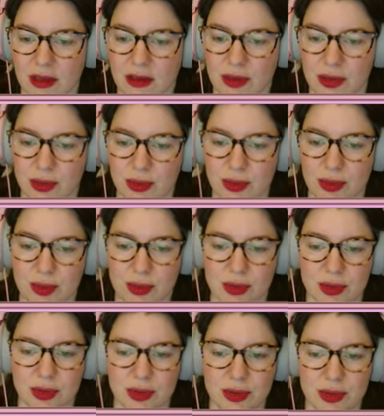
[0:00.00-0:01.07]
Do,
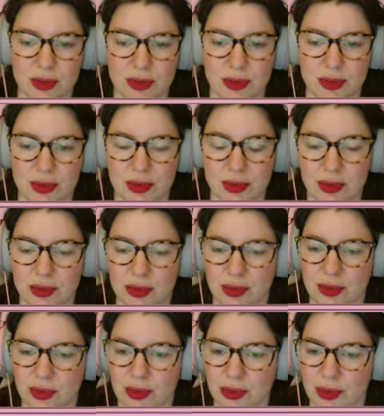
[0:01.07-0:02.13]
do,
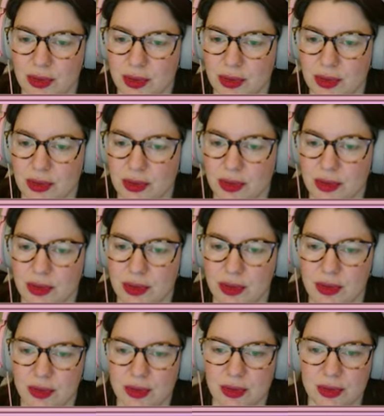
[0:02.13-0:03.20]
do.
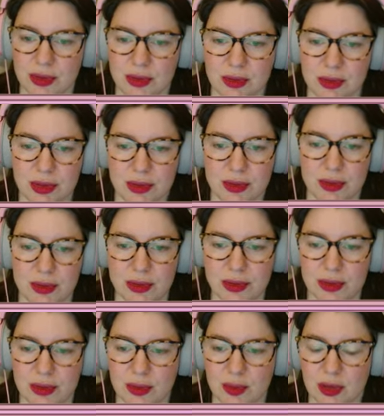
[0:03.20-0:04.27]
Do, do, do.
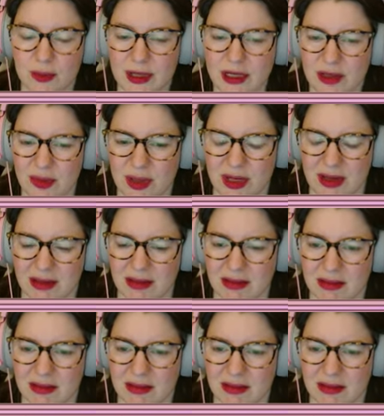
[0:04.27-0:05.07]
What am I doing?